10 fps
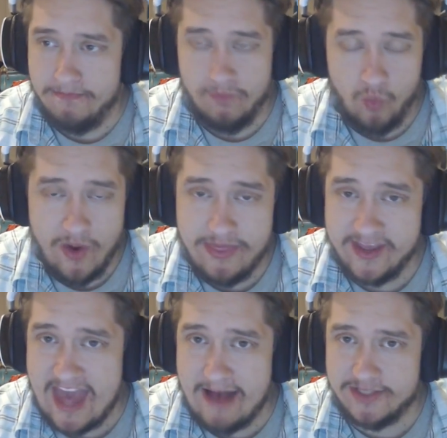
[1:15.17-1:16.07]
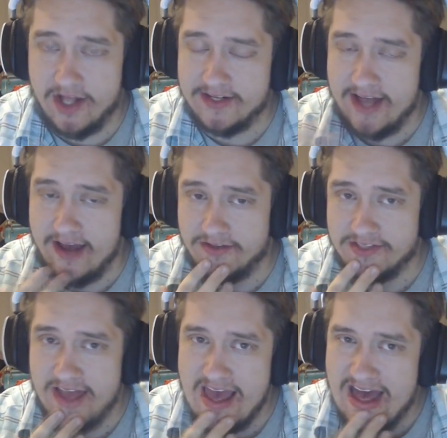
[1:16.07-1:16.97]
with the caps lock
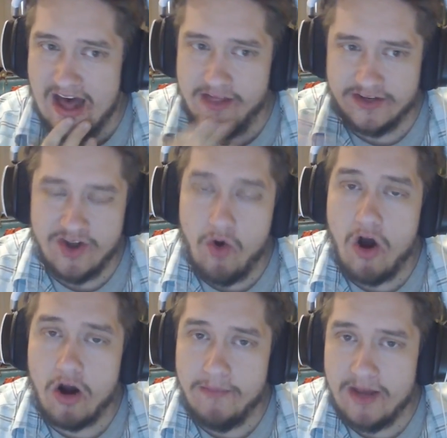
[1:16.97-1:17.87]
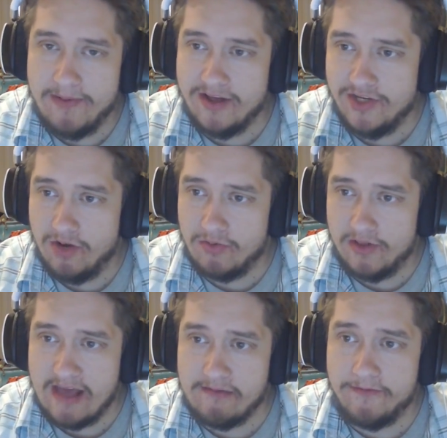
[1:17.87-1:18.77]
titles. There's no harm in it because you don't
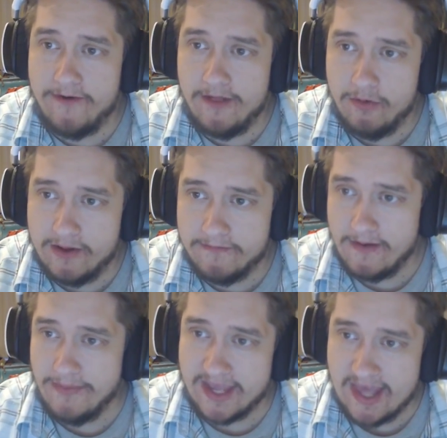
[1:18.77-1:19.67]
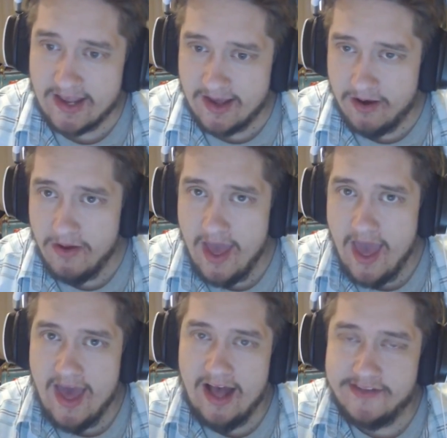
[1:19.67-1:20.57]
really have a following from the get-go.
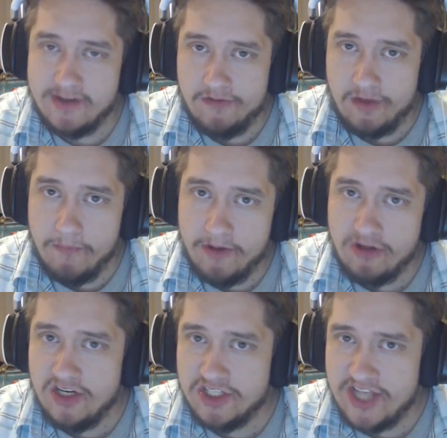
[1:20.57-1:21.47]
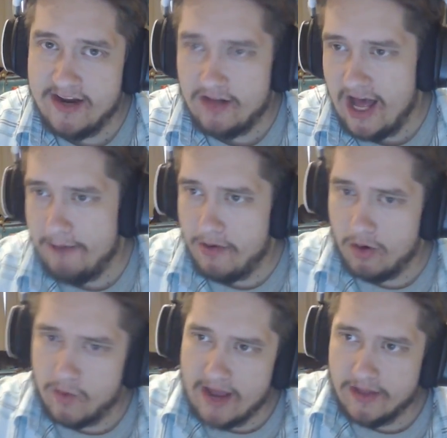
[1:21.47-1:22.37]
So if you build your channel up
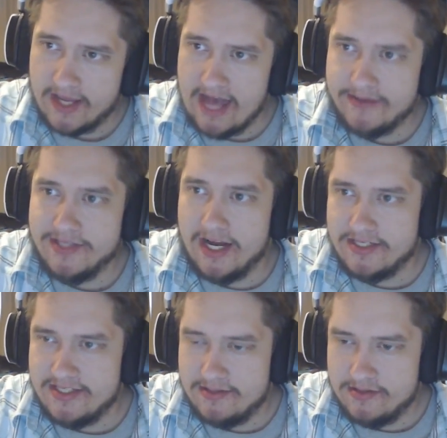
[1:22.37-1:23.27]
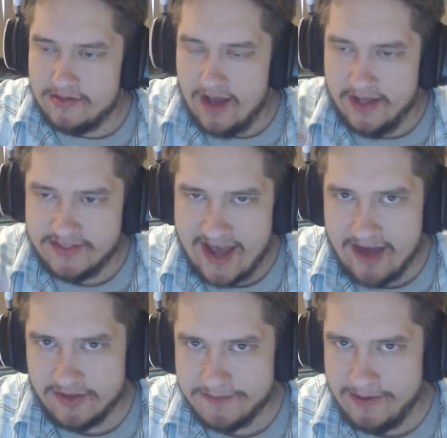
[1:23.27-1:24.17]
around the caps lock
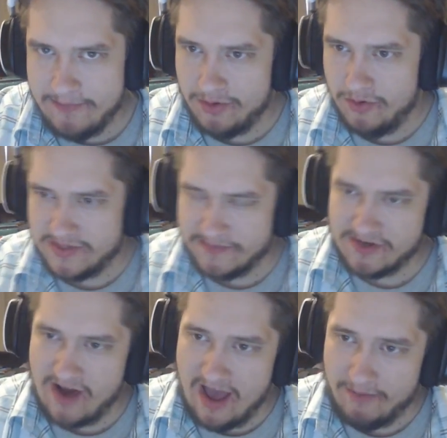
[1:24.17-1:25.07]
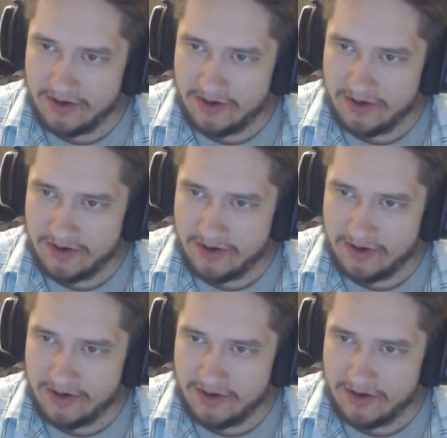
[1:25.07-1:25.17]
titles, people who subscribe are